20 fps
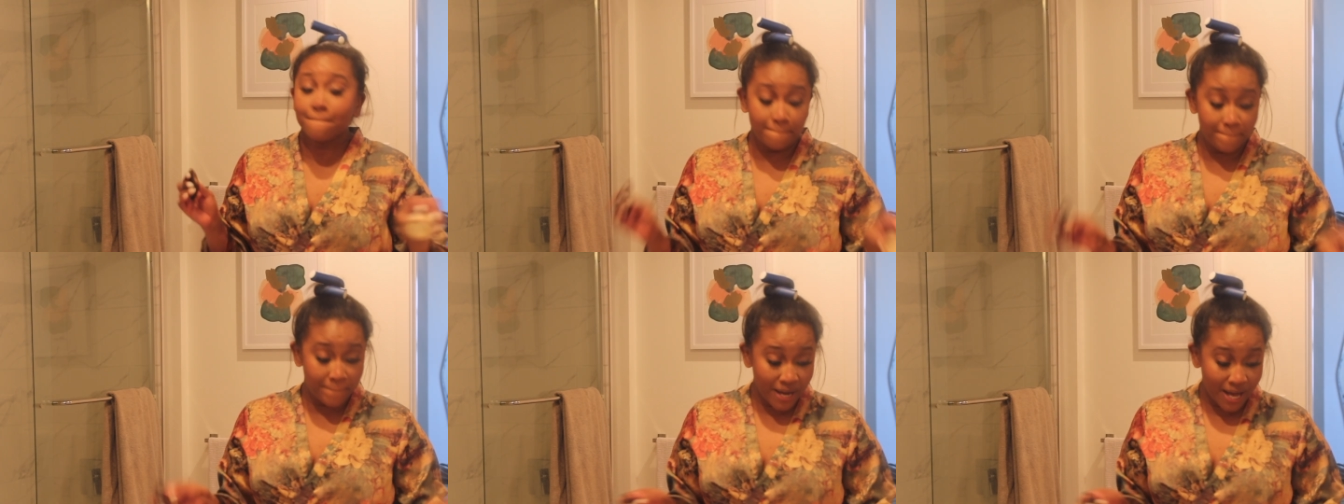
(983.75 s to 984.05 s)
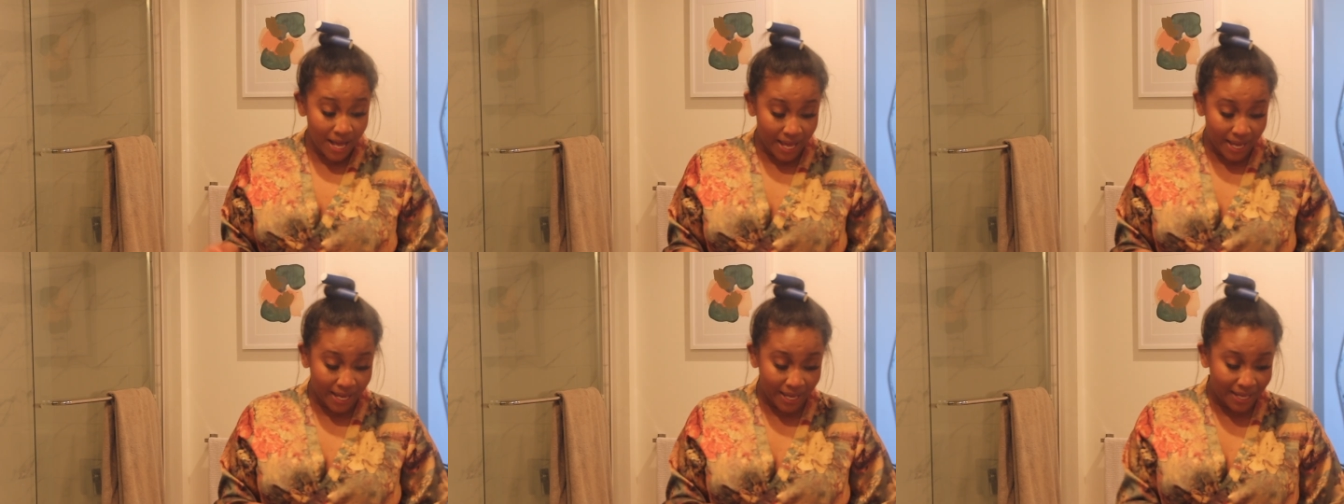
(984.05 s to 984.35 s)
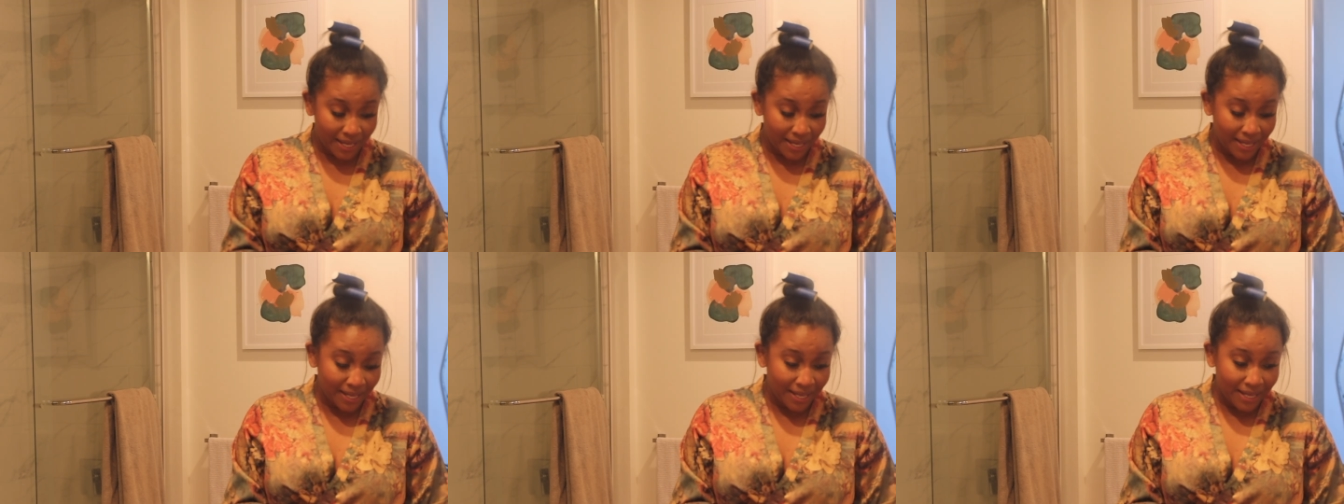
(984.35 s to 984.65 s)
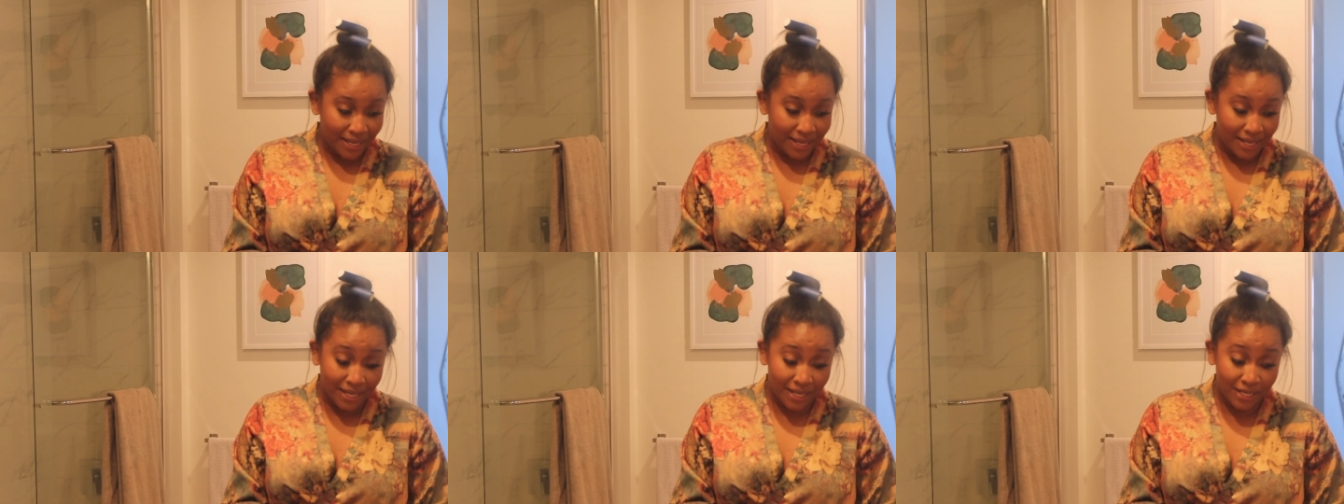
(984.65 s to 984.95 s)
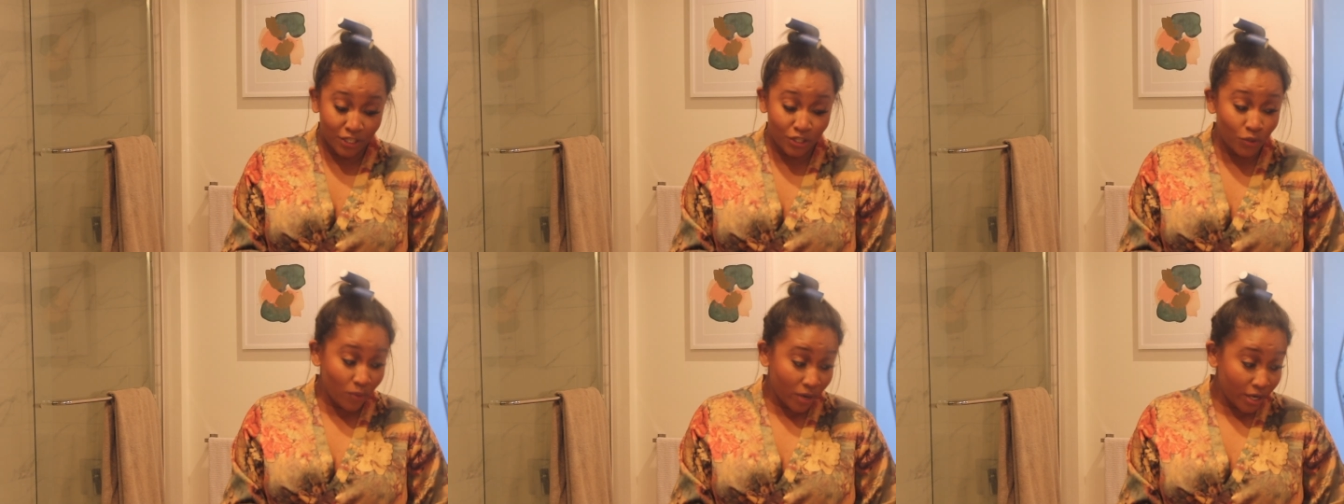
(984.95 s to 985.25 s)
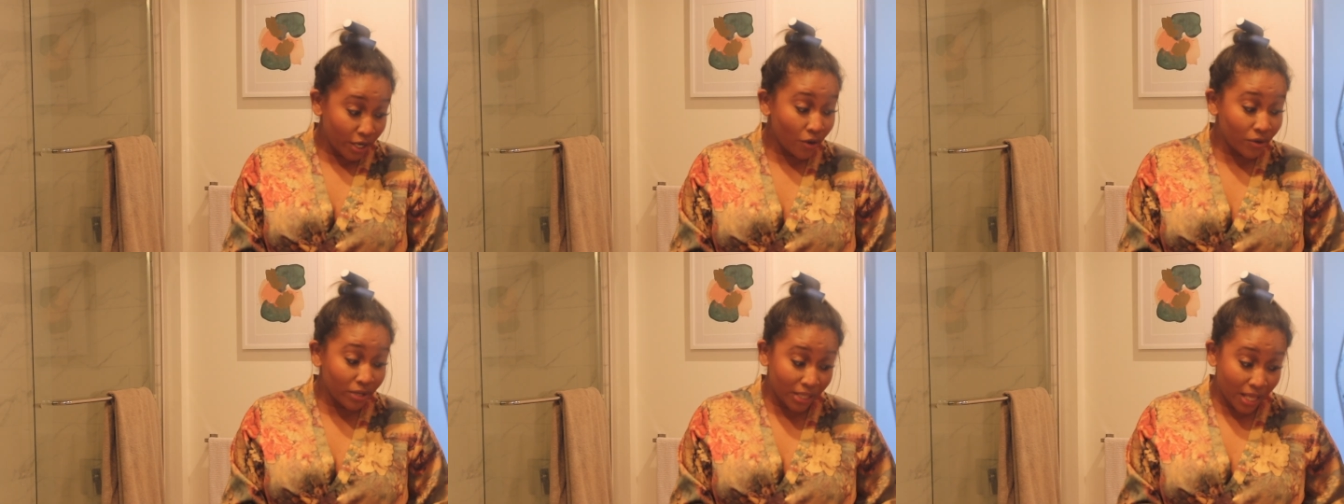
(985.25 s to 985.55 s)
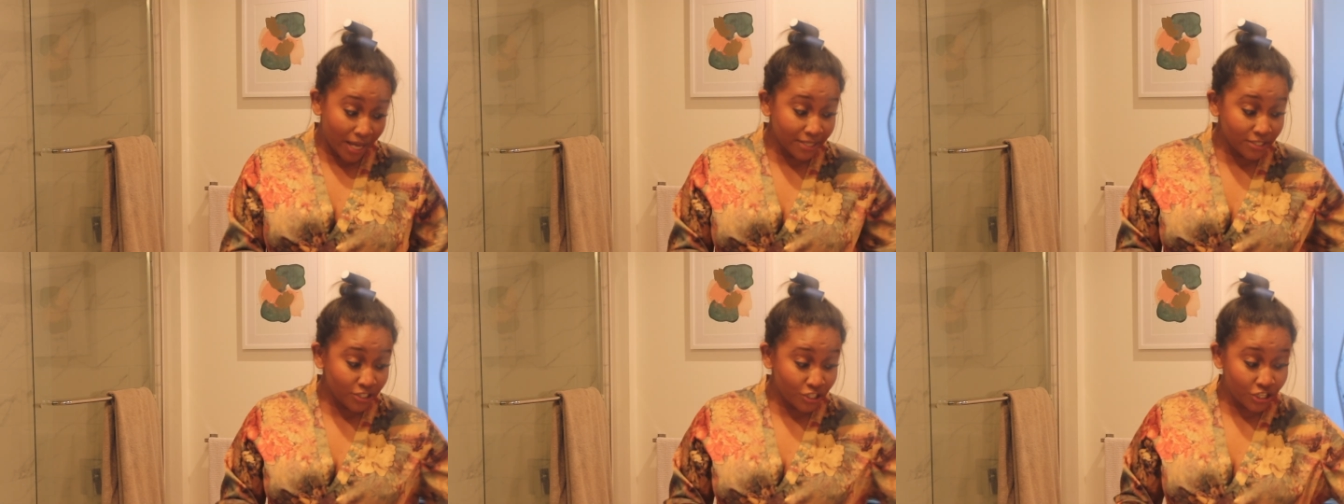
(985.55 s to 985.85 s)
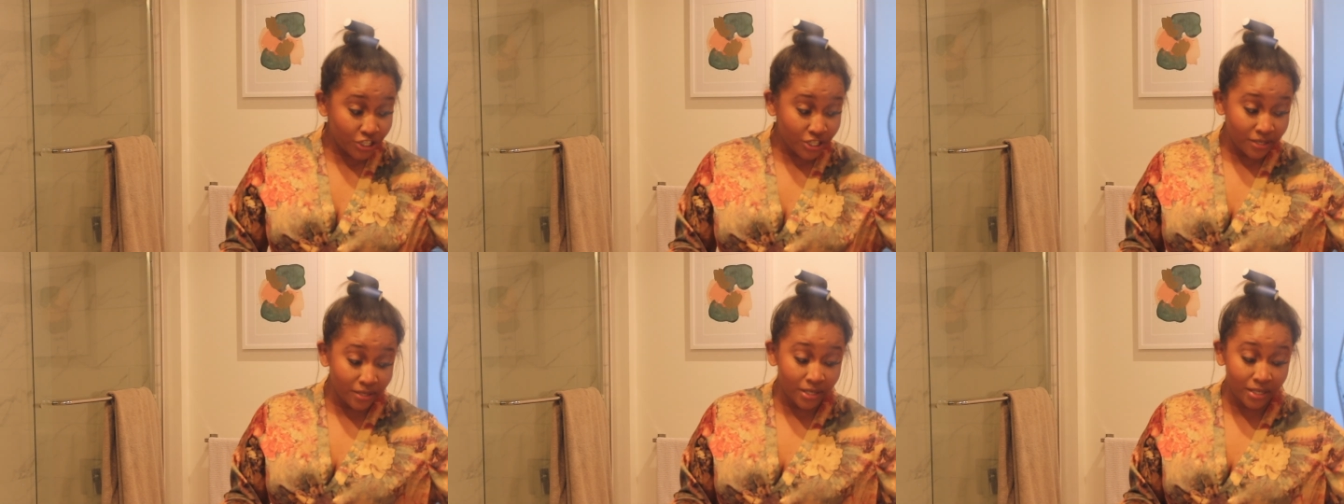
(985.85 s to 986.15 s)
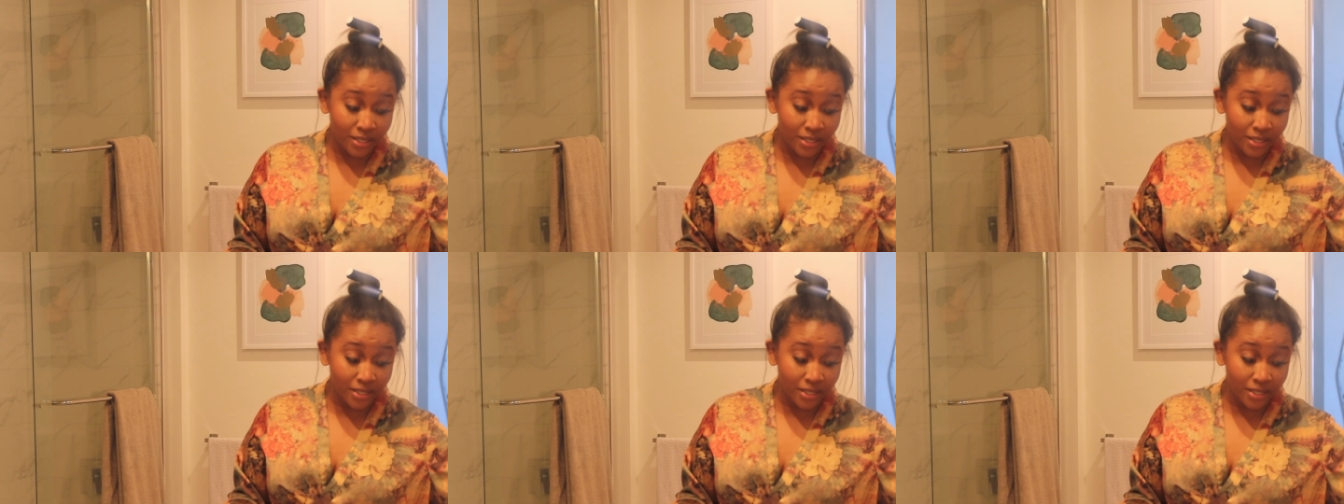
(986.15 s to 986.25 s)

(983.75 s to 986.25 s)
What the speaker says: but you want to go to lunch?